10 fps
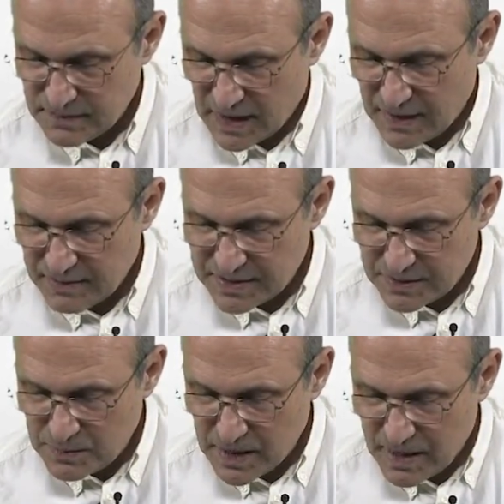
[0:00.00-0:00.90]
And this
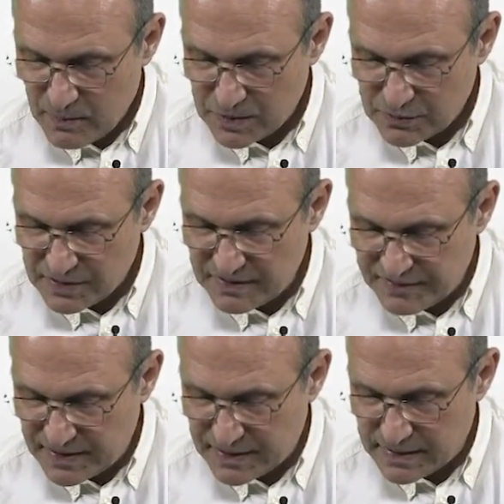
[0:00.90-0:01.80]
is what I want to
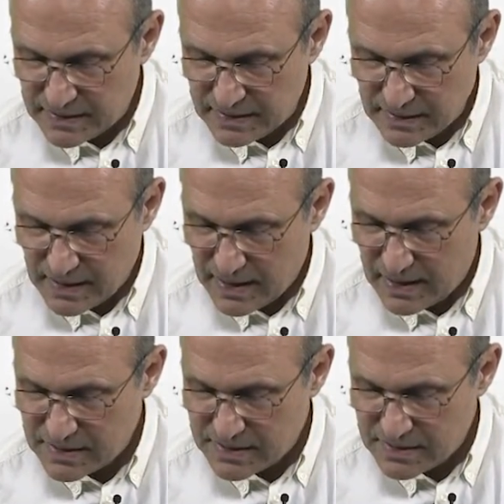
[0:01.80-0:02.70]
define
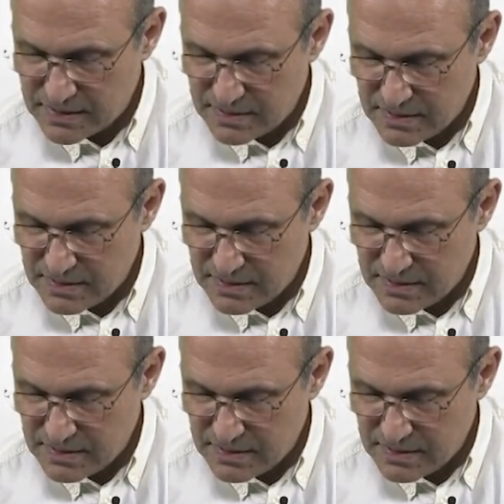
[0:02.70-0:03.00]
as